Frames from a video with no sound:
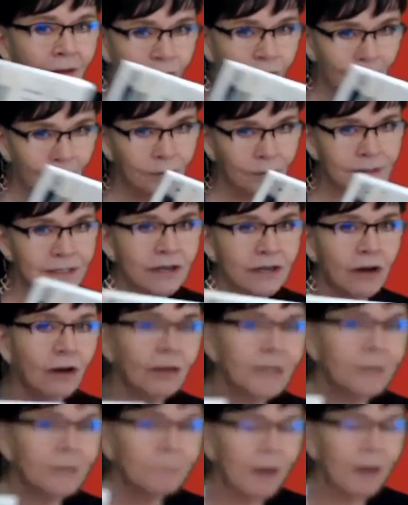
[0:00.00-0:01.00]
Ray was
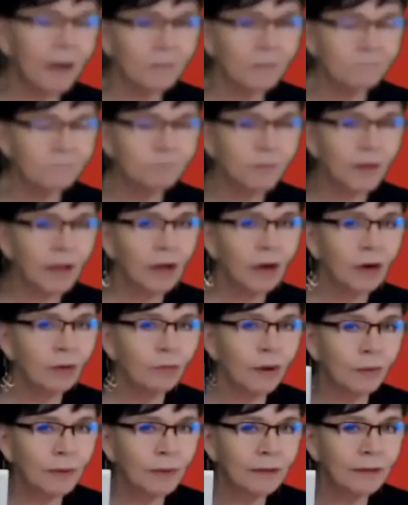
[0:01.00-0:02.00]
talking about
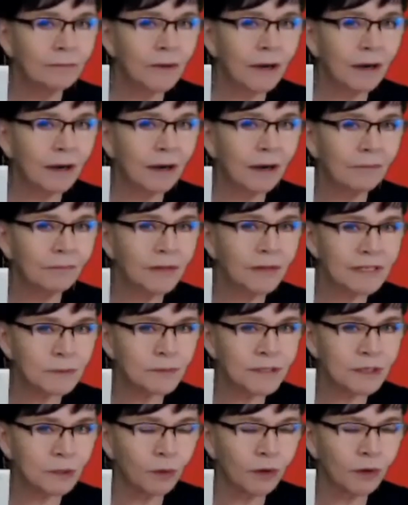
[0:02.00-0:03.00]
where we, uh, this
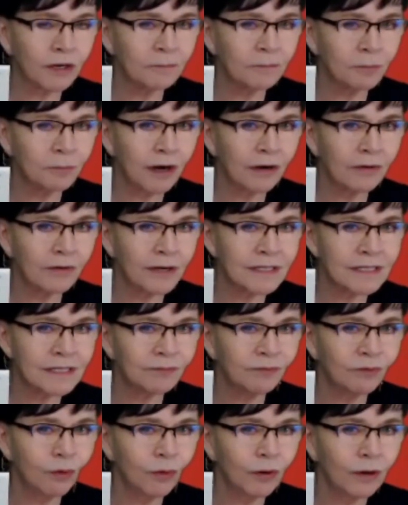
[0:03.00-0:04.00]
was a work in progress
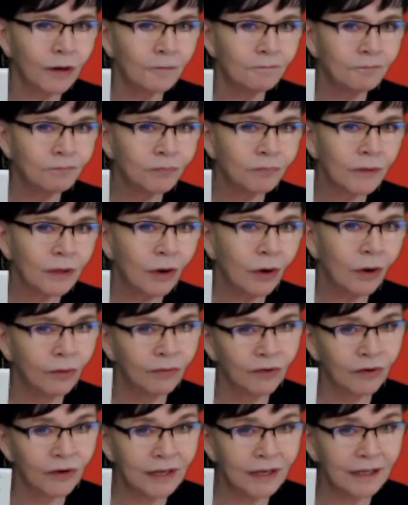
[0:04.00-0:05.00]
for
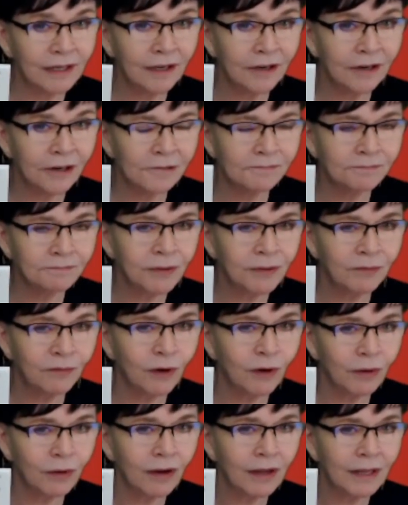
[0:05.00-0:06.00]
over a year
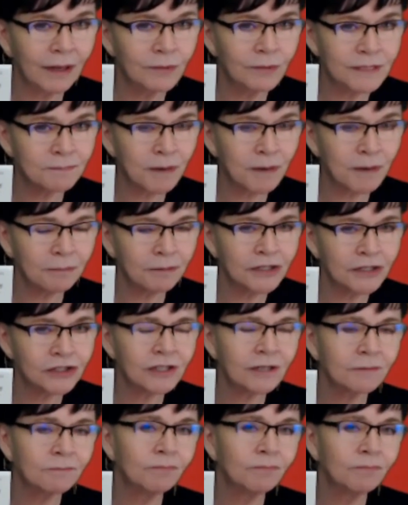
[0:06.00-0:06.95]
before it was published.